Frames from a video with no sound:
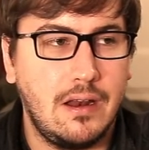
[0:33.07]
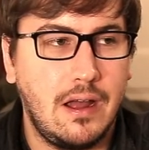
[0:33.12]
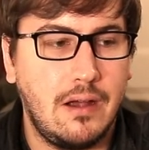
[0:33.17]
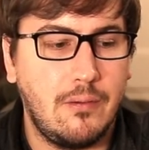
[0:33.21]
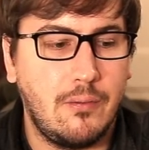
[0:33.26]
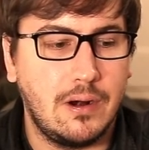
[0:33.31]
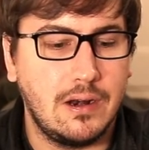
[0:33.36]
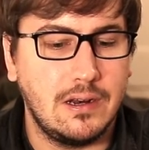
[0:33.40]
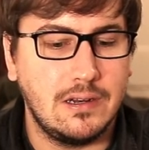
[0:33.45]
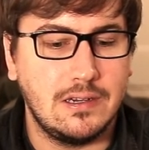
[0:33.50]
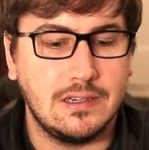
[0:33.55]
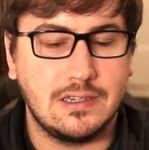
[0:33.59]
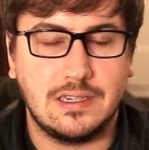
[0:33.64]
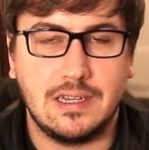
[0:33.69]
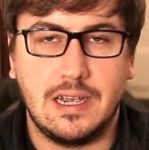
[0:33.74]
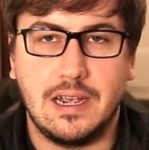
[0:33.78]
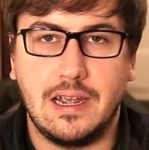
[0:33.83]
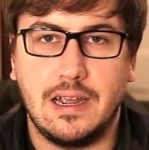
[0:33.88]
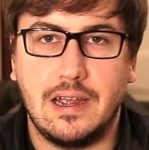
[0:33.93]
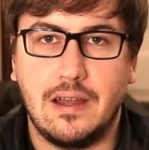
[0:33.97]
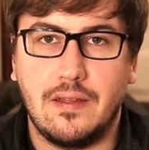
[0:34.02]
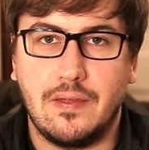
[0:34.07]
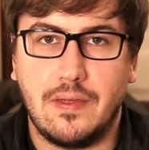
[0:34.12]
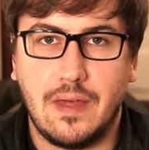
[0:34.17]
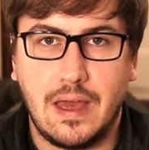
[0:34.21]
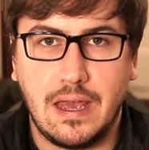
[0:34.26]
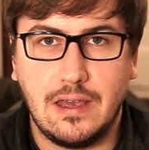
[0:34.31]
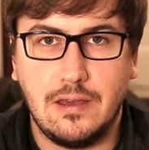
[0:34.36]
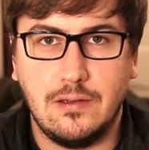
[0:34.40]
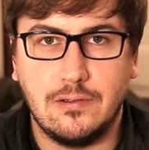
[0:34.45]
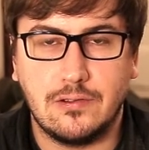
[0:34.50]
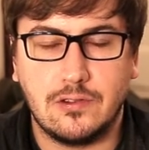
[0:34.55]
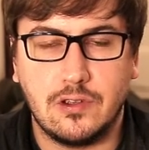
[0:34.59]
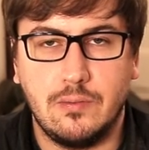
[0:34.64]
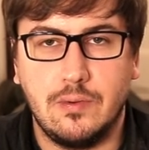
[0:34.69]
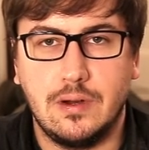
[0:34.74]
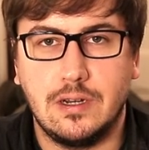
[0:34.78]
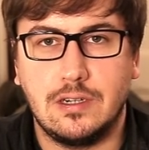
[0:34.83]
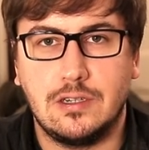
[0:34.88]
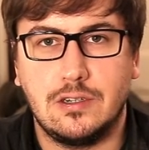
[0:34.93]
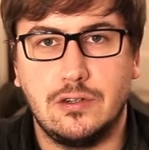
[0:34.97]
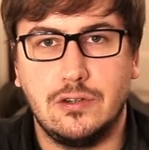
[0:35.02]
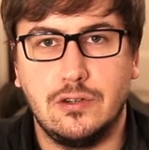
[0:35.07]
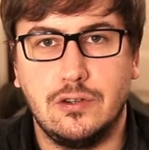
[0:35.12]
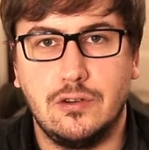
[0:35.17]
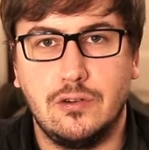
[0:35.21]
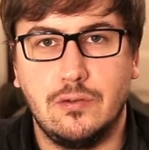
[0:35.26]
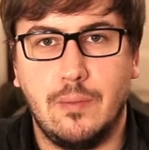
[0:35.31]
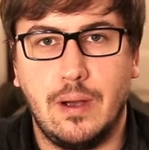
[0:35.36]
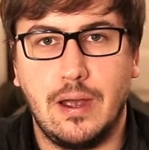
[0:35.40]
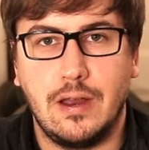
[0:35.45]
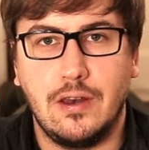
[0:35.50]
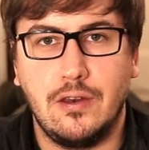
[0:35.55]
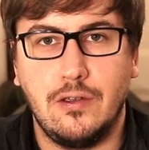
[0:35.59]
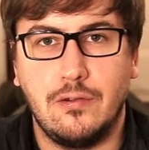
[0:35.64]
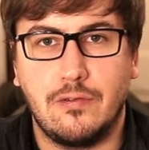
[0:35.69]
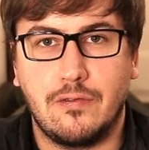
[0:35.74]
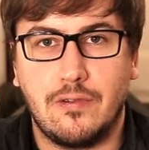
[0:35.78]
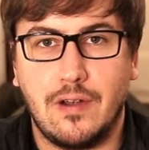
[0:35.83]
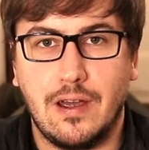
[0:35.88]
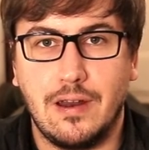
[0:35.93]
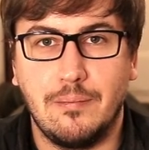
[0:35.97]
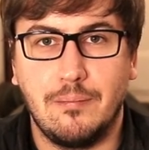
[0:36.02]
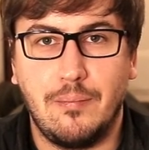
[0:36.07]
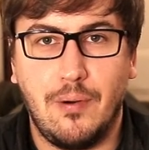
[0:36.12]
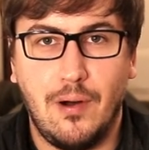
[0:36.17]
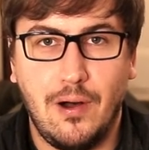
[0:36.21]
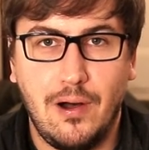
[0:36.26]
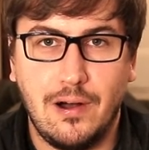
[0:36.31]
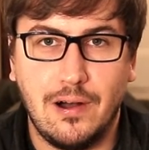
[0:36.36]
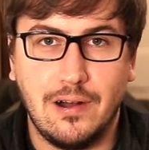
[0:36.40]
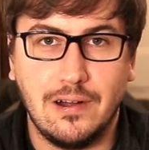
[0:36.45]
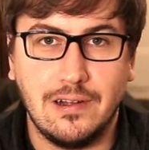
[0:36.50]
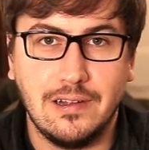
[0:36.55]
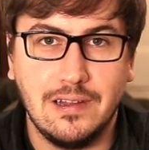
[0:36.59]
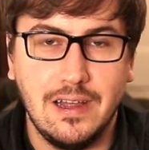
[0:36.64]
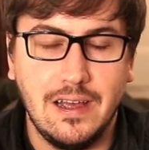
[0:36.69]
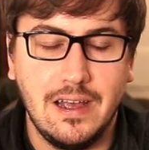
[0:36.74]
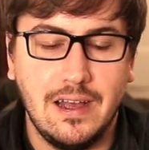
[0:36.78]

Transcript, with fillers: I wanted to say thank you so much to my new friend Paul,